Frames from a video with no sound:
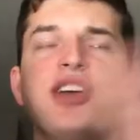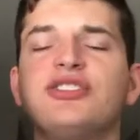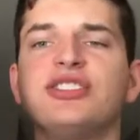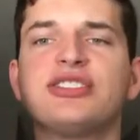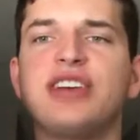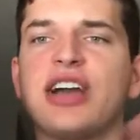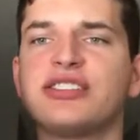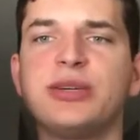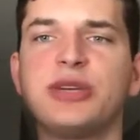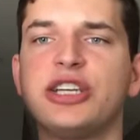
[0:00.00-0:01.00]
And that's the
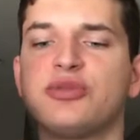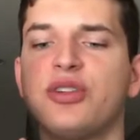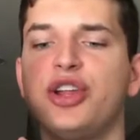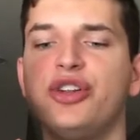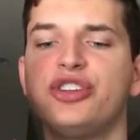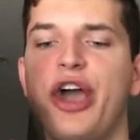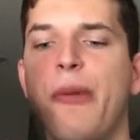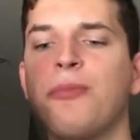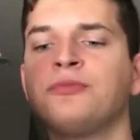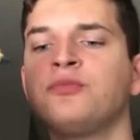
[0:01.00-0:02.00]
exact same case with Lil
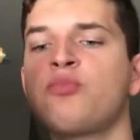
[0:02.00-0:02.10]
Tay.